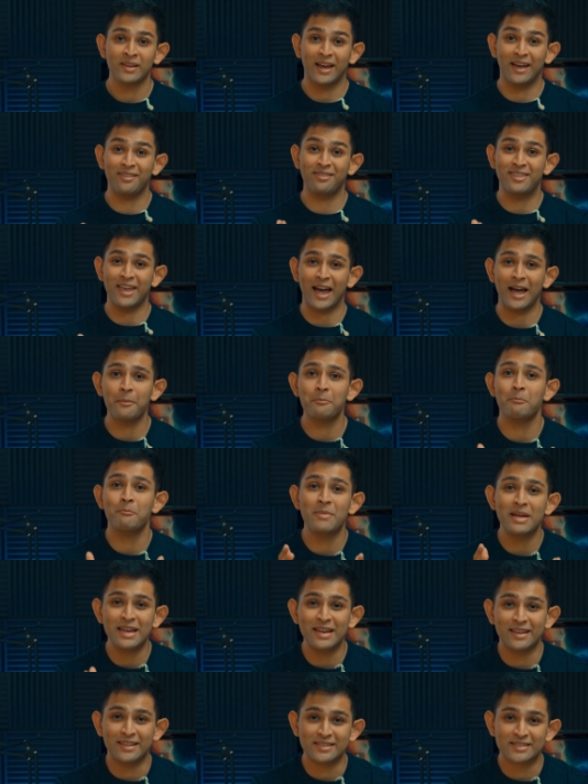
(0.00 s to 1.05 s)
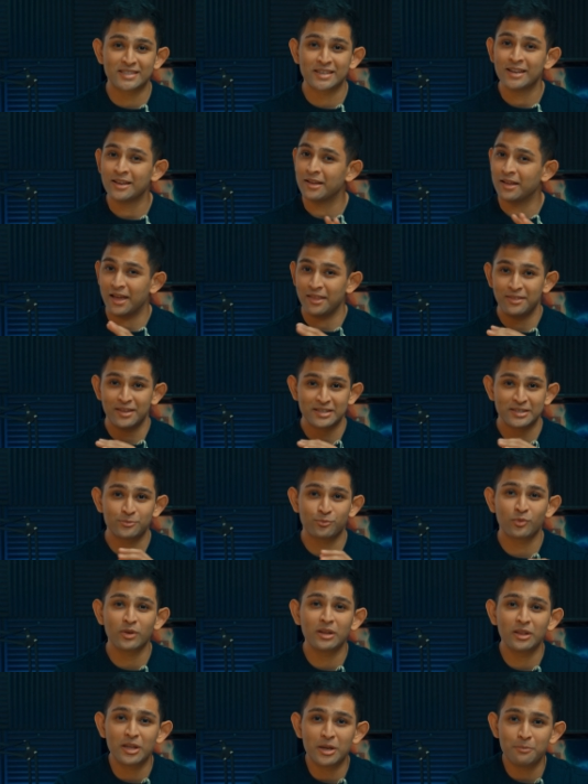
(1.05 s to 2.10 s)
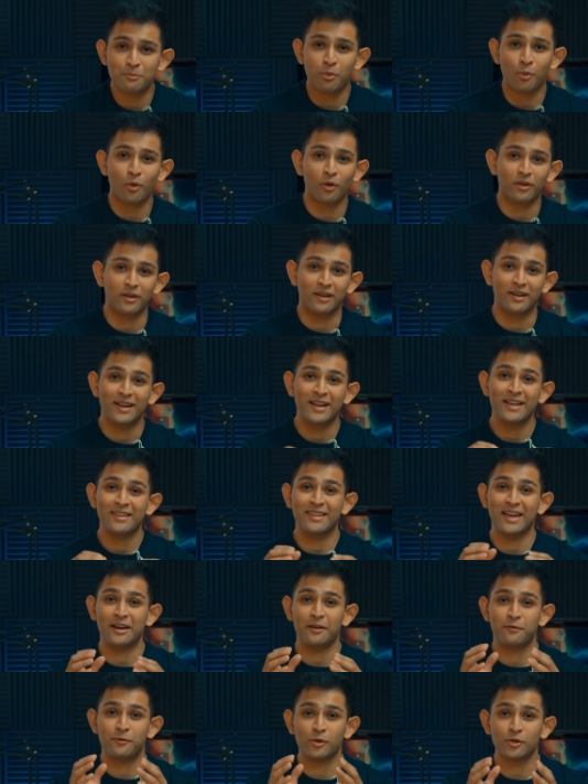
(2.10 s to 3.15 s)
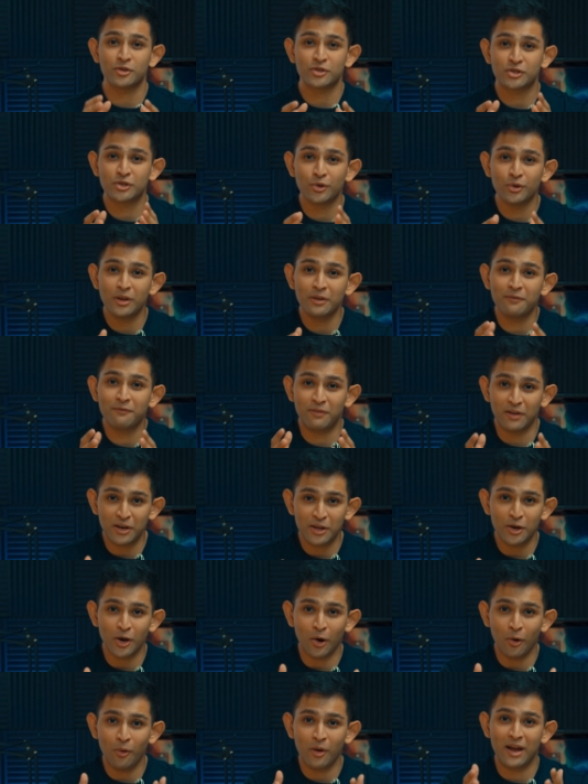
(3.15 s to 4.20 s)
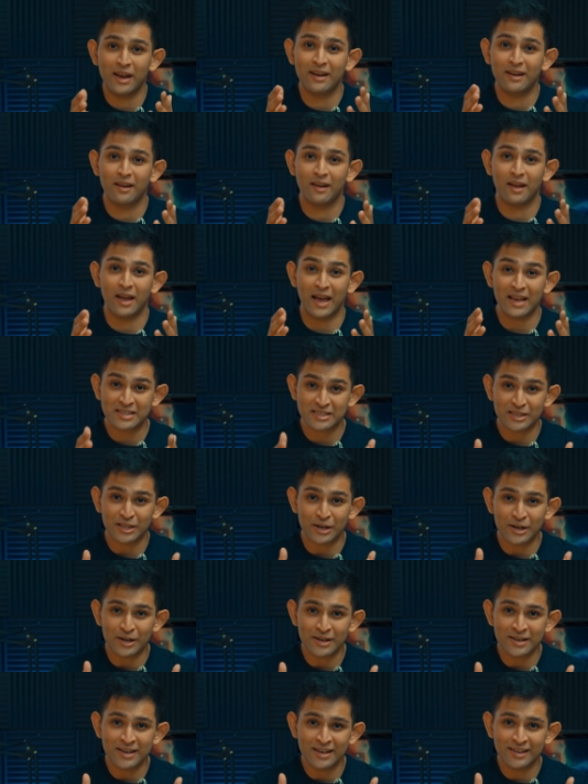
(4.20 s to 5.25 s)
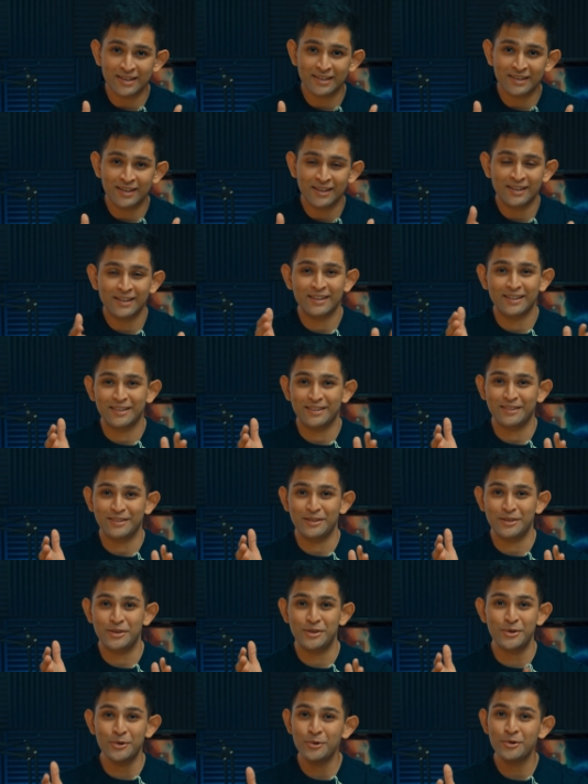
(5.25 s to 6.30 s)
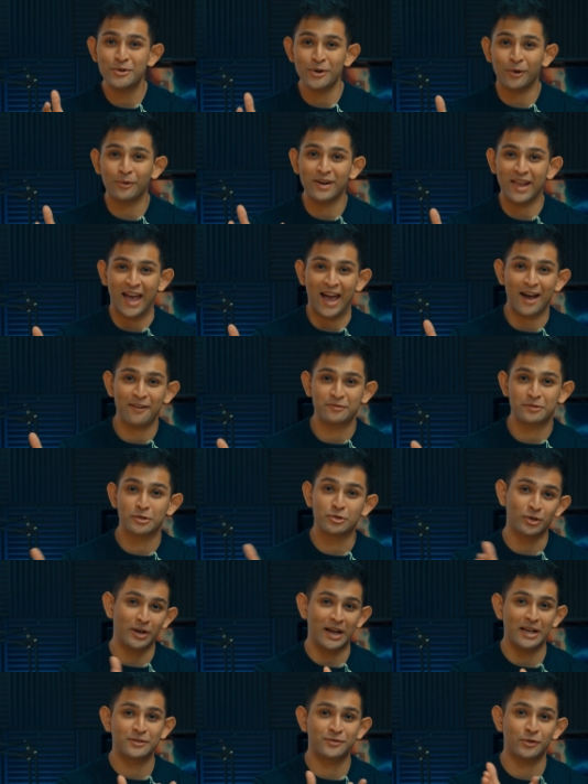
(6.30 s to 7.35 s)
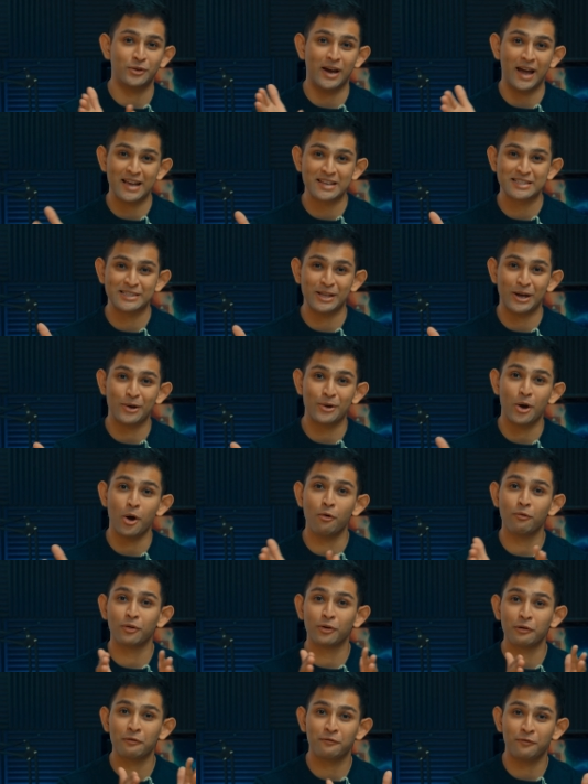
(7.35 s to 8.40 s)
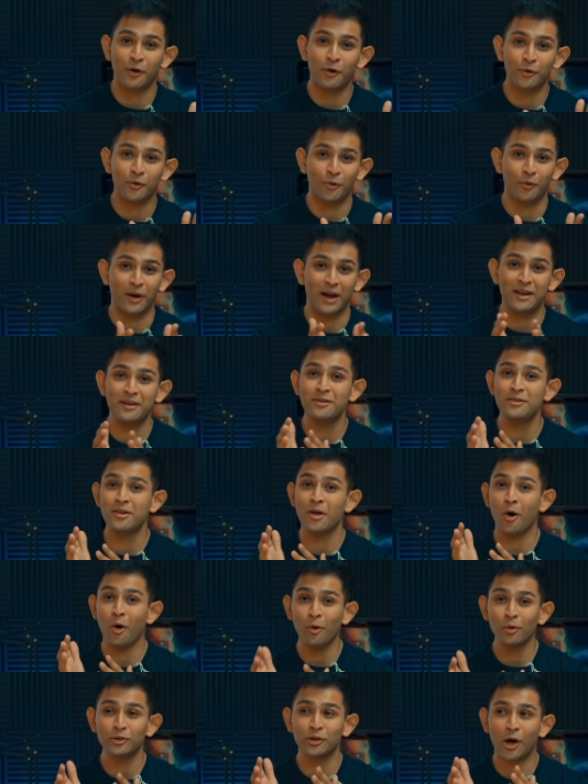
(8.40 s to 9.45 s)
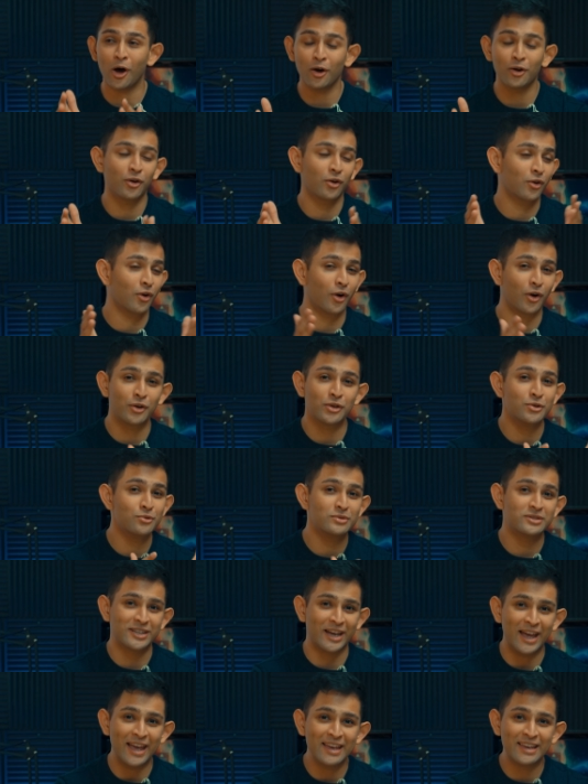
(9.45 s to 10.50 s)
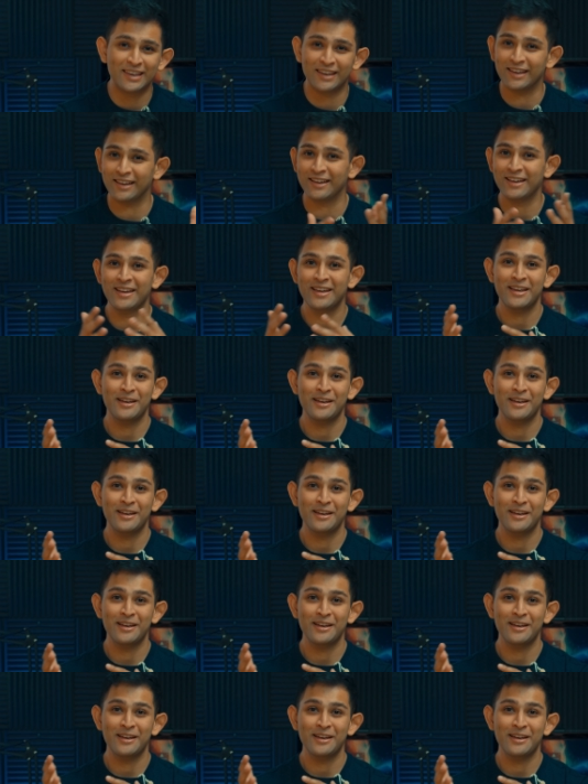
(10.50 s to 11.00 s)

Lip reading: And that means, and this is really important, that if you're shooting video in S-Log, you don't have to transfer S-Log over to photo, and no longer are you taking